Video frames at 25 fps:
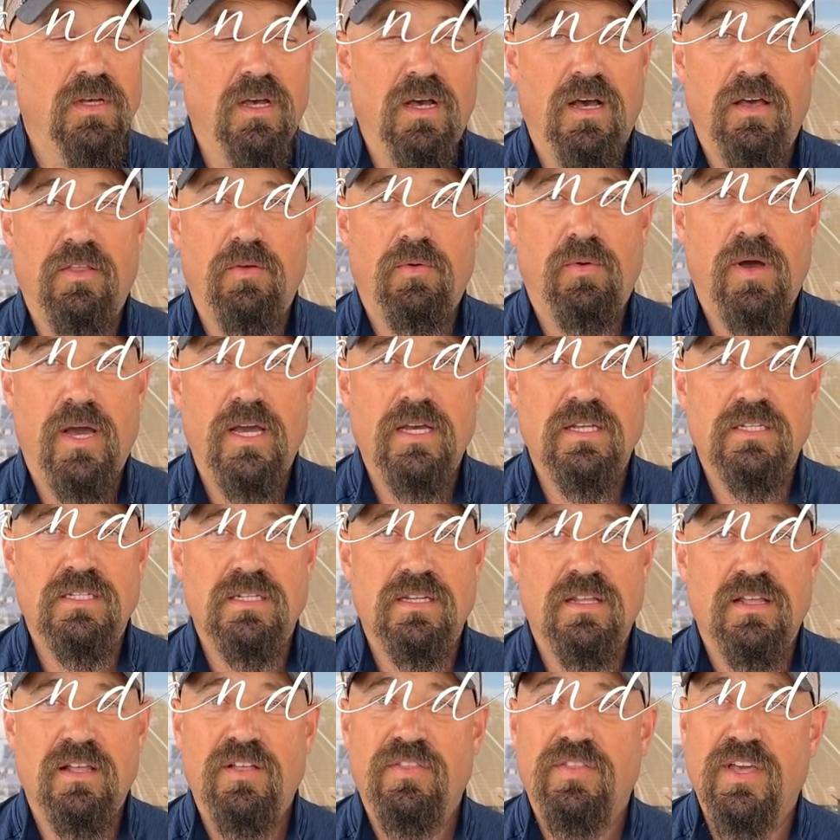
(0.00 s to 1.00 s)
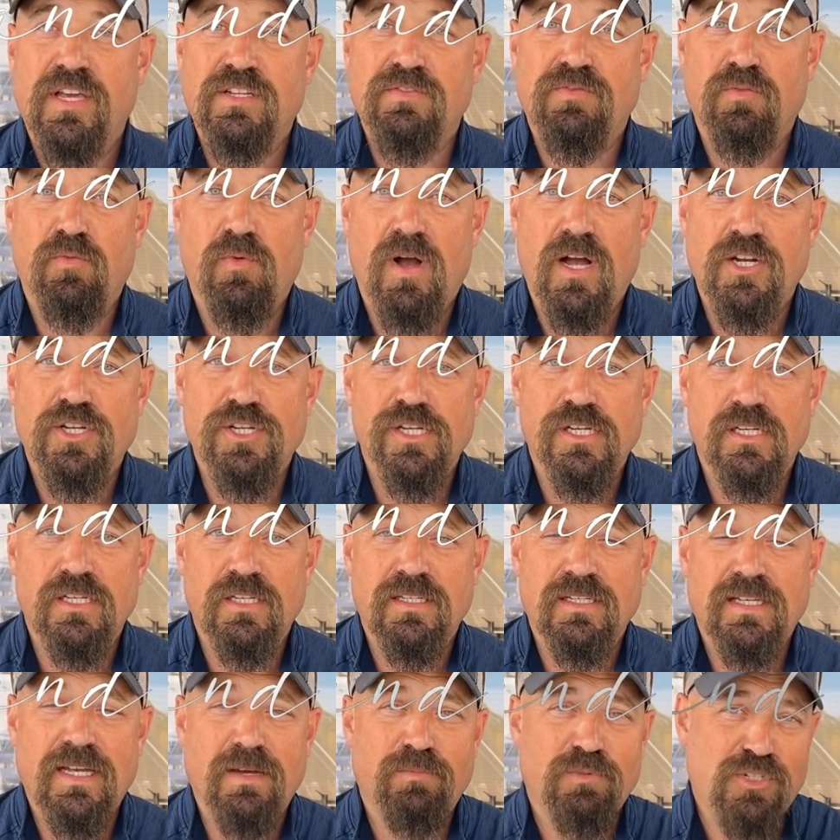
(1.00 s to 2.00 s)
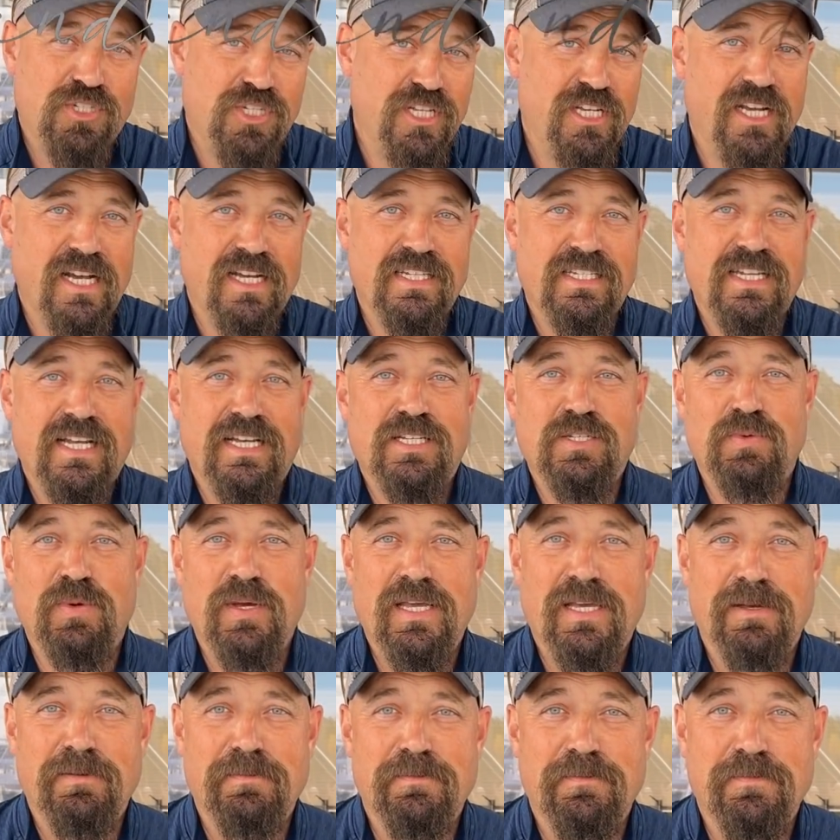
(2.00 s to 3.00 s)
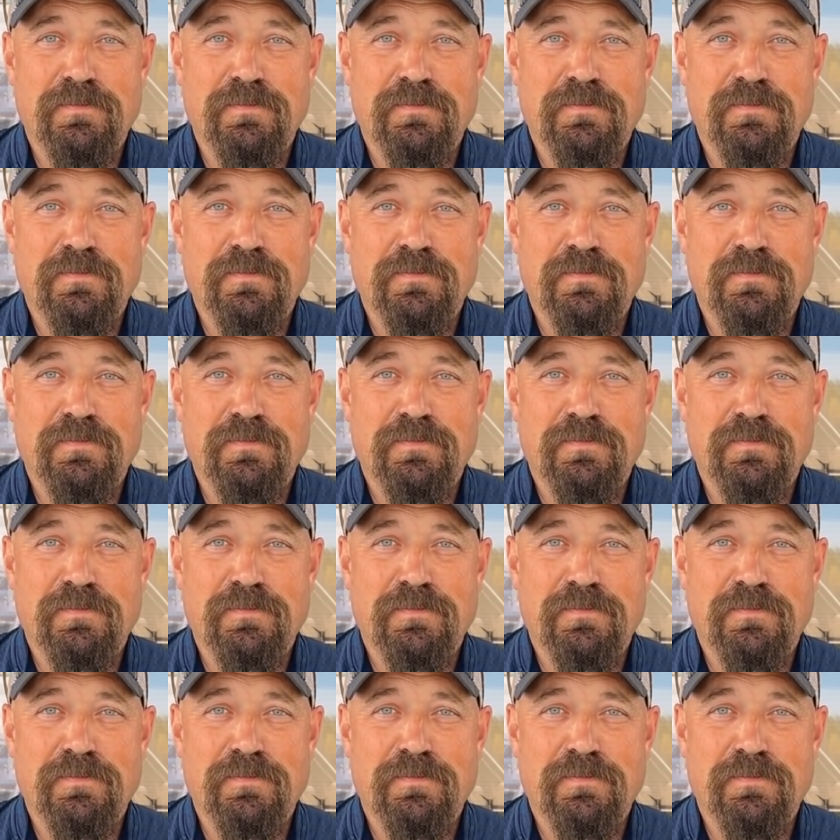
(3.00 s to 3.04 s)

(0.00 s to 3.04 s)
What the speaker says: Otherwise, thanks for watching and we'll see you guys next week.